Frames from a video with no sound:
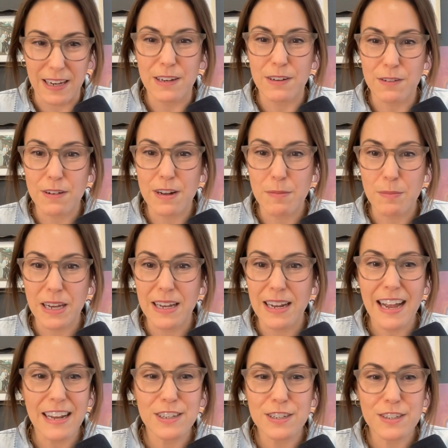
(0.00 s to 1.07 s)
You know what I mean?
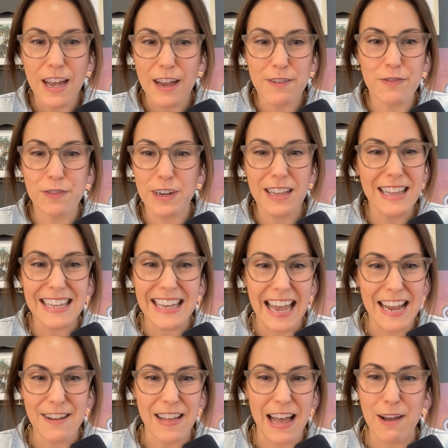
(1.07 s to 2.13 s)
I freely
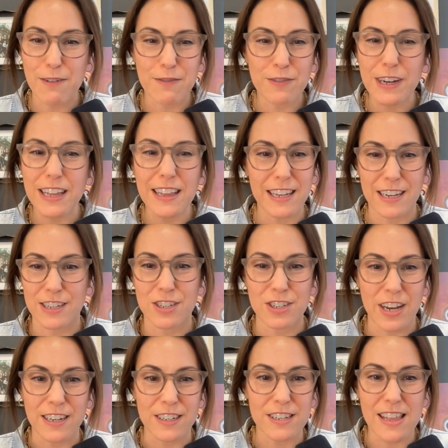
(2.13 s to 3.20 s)
gave, I'll freely
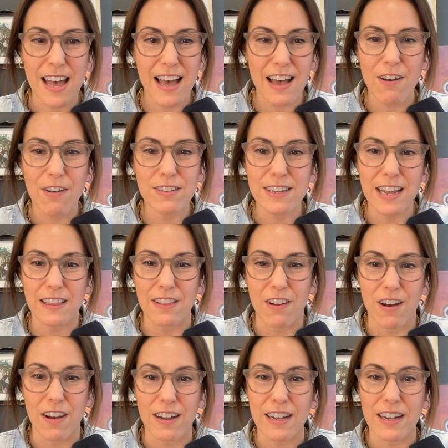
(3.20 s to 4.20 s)
exchange that all day long.